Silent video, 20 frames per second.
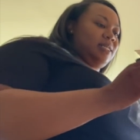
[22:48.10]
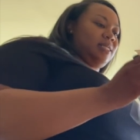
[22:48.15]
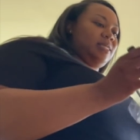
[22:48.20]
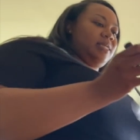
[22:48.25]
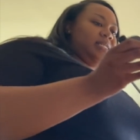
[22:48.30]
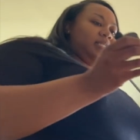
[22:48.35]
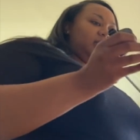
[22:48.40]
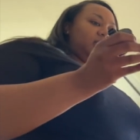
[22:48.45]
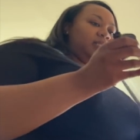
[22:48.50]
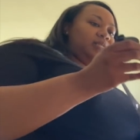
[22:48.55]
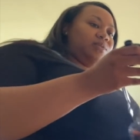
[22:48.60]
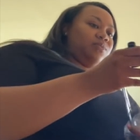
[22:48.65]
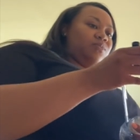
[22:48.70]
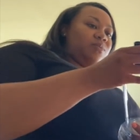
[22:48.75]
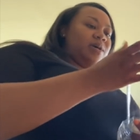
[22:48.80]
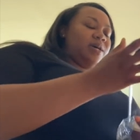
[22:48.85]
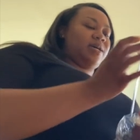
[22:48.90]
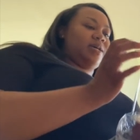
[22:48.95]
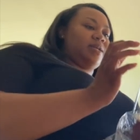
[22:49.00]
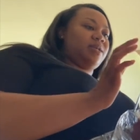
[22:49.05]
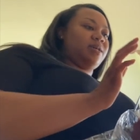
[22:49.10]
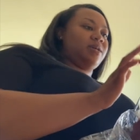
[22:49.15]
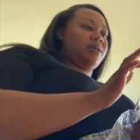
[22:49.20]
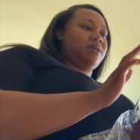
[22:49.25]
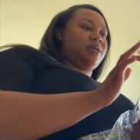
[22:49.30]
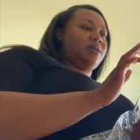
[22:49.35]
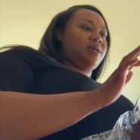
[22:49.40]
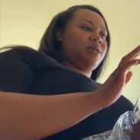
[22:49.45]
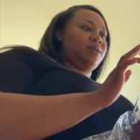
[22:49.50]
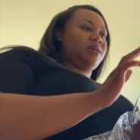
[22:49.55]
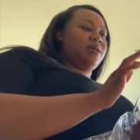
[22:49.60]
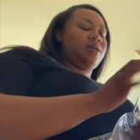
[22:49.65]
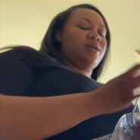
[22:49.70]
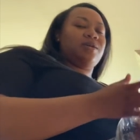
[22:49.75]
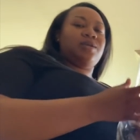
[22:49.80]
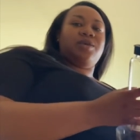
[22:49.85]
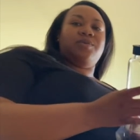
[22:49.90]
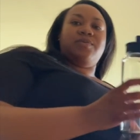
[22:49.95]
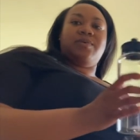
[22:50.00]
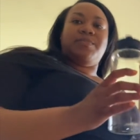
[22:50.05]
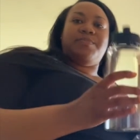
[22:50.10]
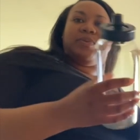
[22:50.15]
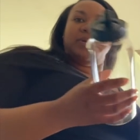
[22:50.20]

this is what you would